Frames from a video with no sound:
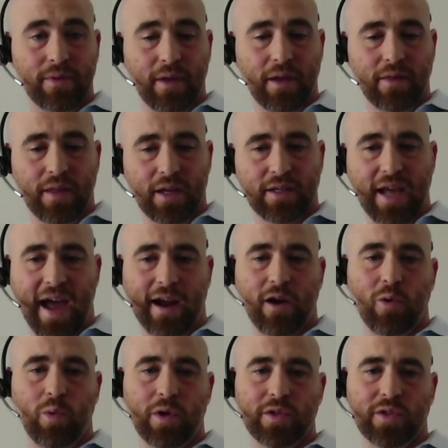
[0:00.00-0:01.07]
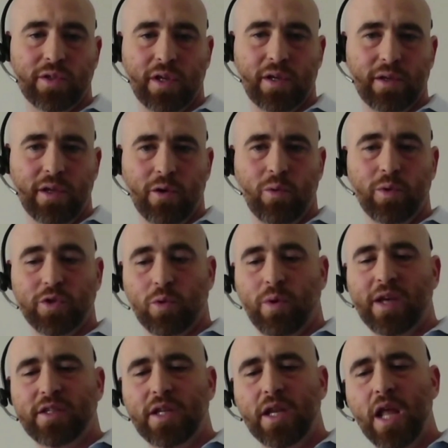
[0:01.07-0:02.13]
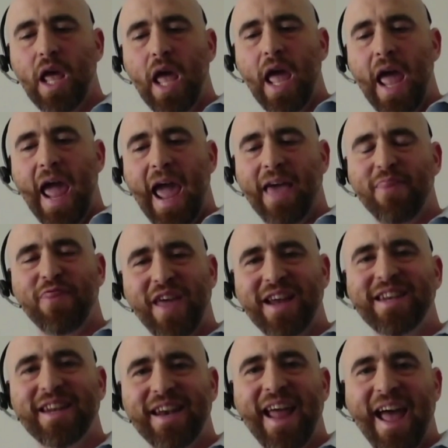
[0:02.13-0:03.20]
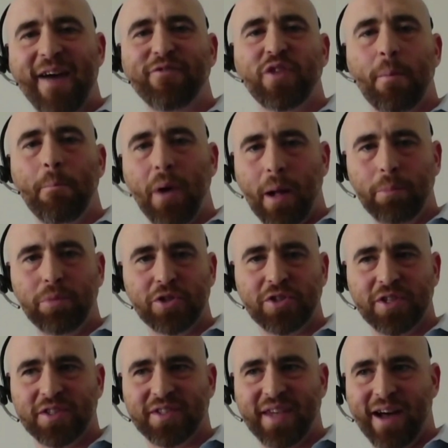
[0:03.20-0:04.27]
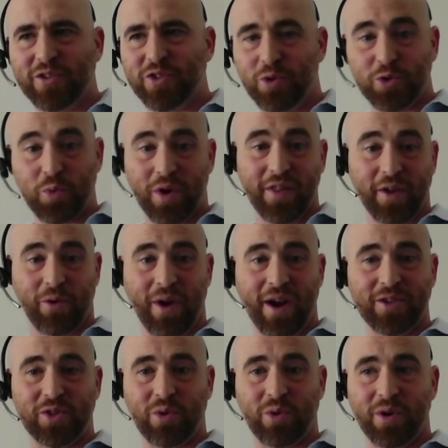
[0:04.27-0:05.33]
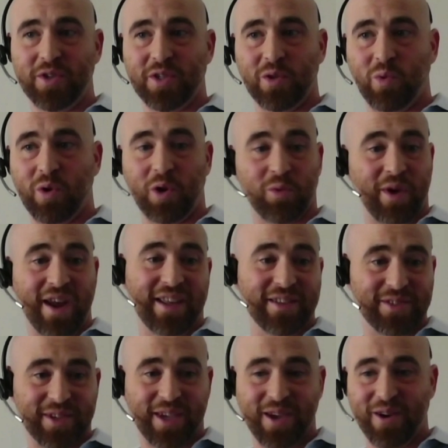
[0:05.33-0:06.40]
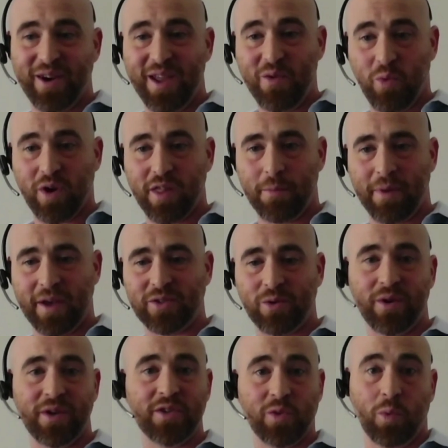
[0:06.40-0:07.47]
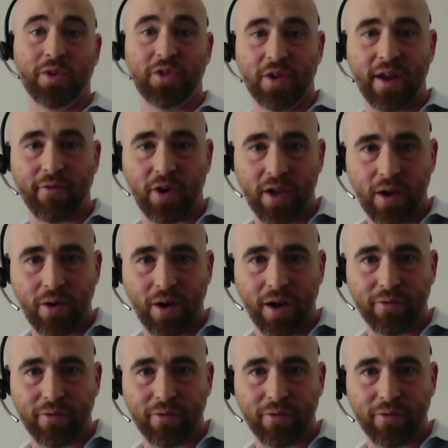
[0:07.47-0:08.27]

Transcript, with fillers: attacker was you know, was arrested, and they didn't have to publish this out. So it's one of the greatest stories in the world, right? In security, what are the best stories? The ones you never hear of, right?